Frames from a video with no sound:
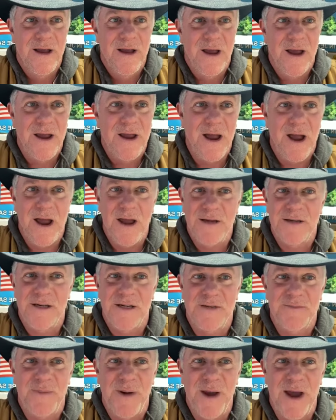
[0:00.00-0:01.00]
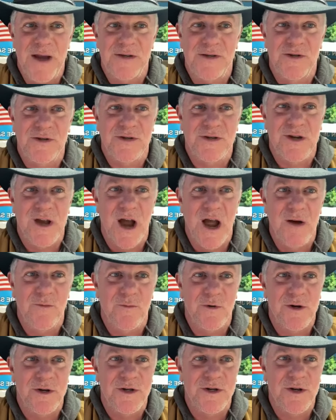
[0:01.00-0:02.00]
Hey guys, it's Pastor Scott,
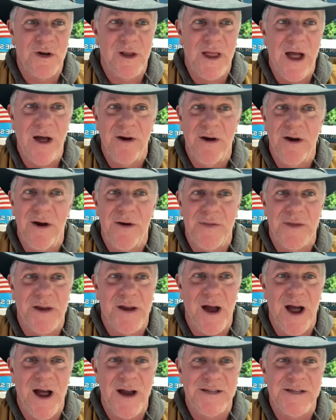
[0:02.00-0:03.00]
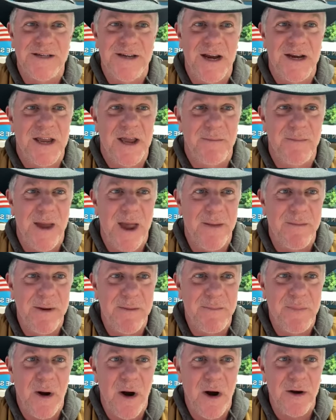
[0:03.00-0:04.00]
and we're still out here at the God's Ten
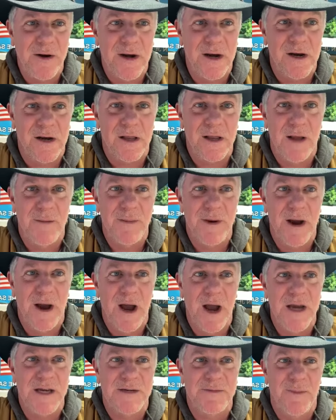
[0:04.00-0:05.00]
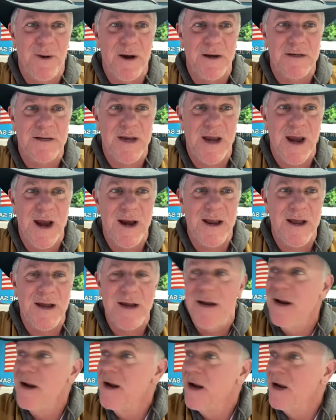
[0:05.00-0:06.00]
Commandment Park in Columbia Heights,
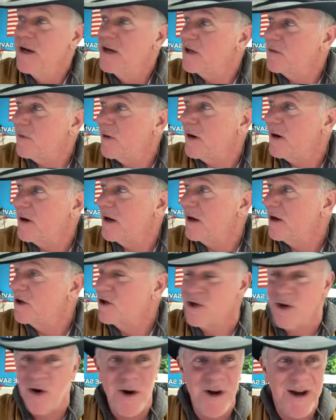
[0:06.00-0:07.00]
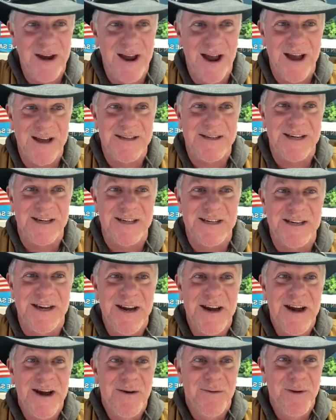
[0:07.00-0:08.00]
Montana. Just wanted to show you guys this.
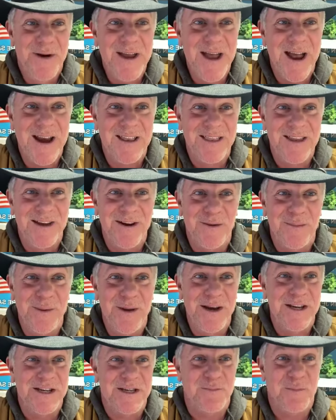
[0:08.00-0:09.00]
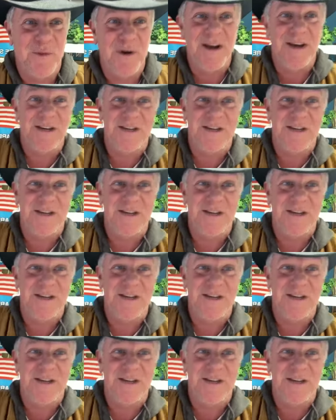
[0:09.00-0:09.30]
We got a little bit of spring